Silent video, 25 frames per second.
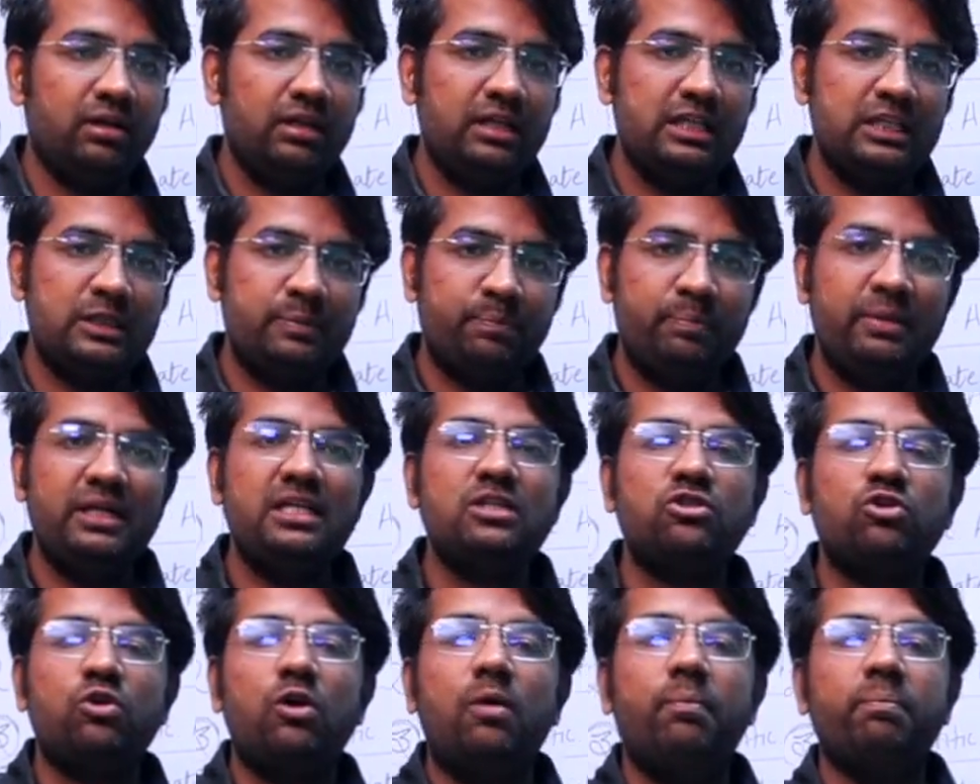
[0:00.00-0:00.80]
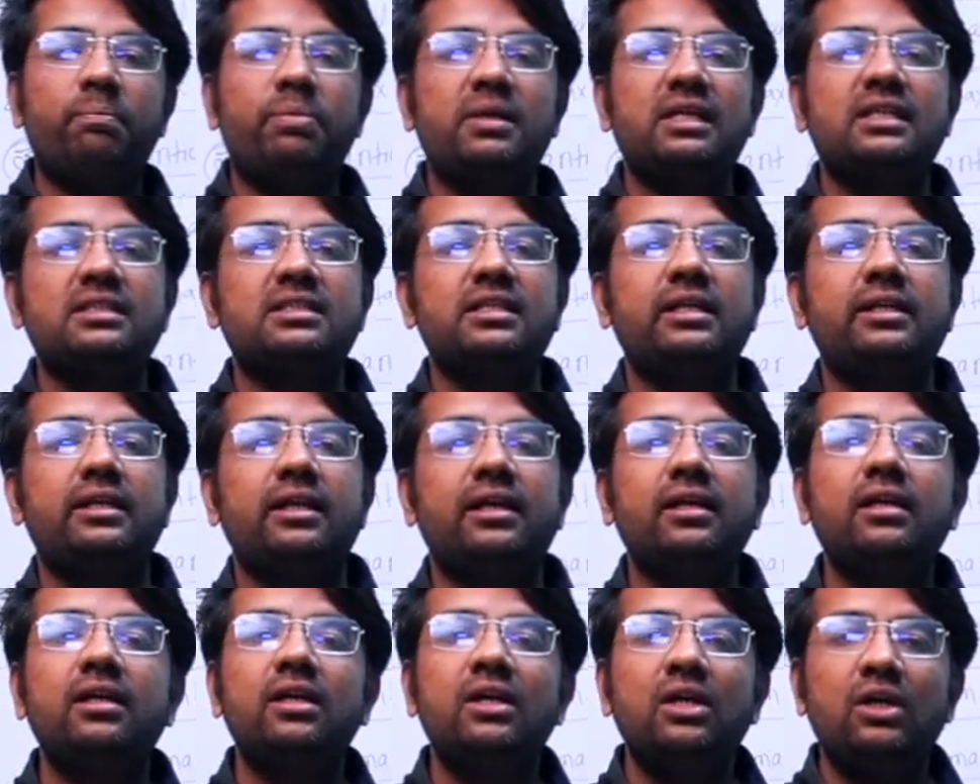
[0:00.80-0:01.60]
space
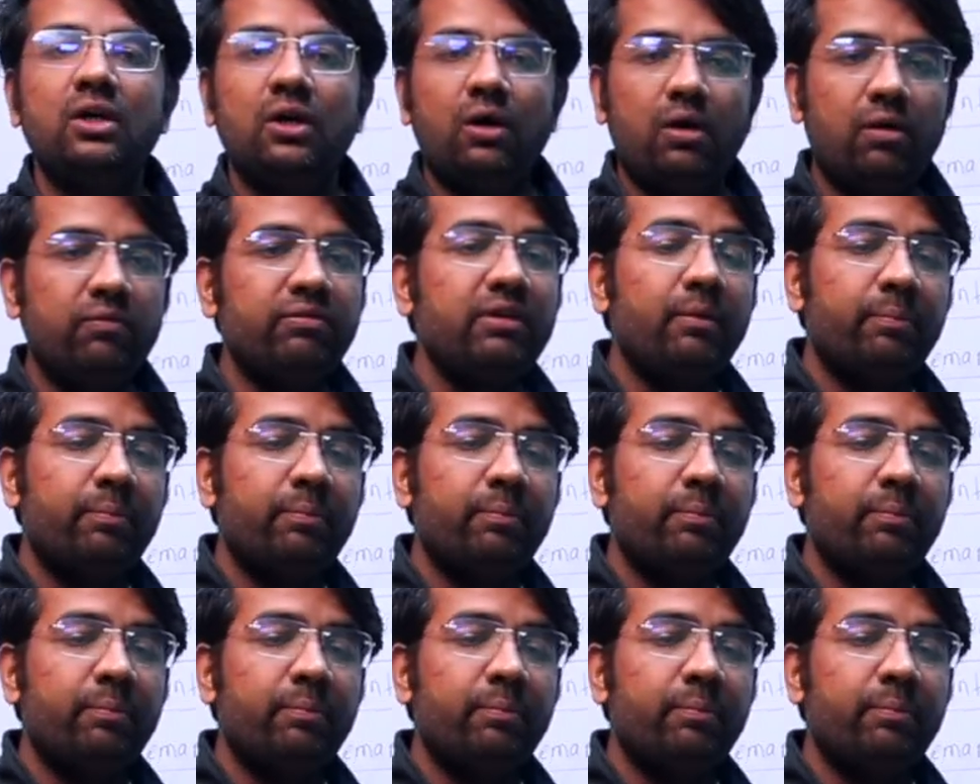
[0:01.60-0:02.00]
complexity of the